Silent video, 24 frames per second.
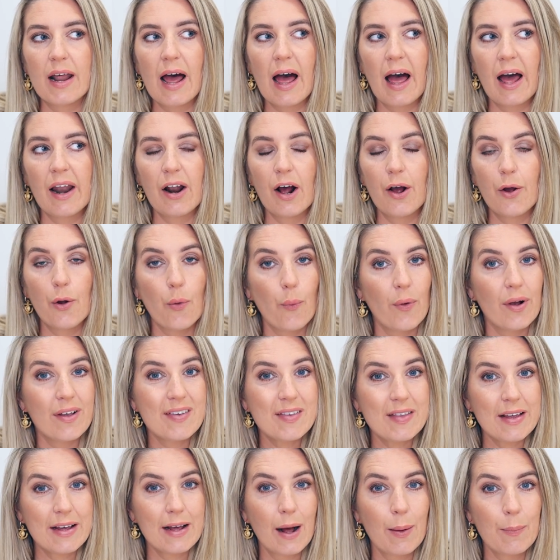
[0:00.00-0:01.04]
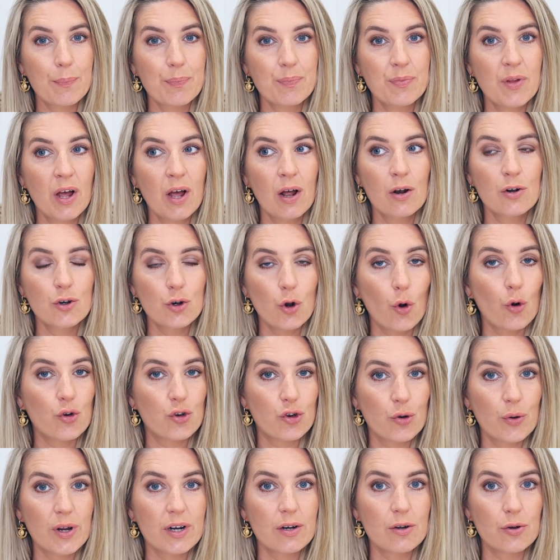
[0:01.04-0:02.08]
and I always think I'm not
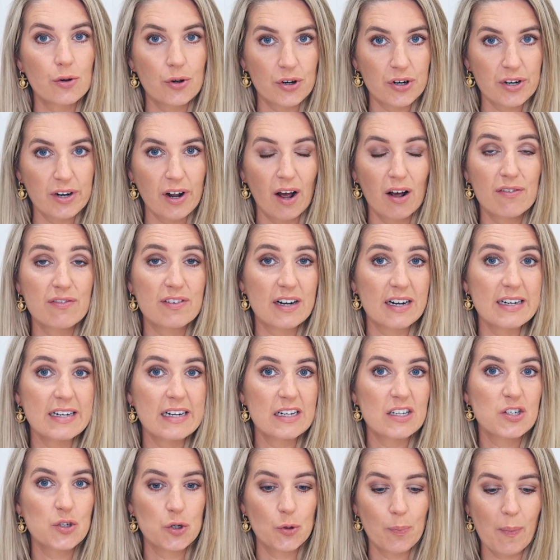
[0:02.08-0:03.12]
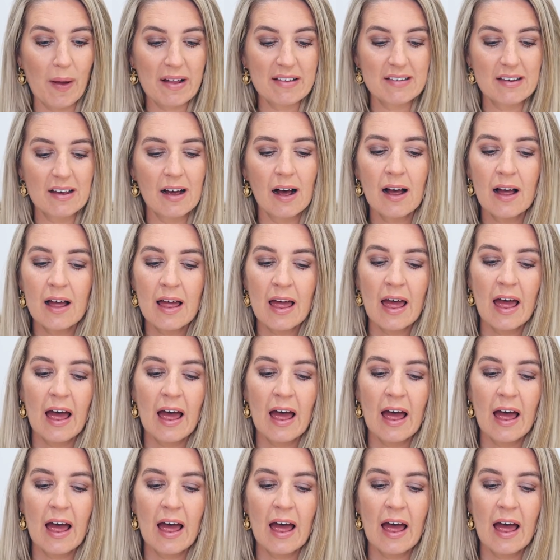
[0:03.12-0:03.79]
doing good enough and I need to do better.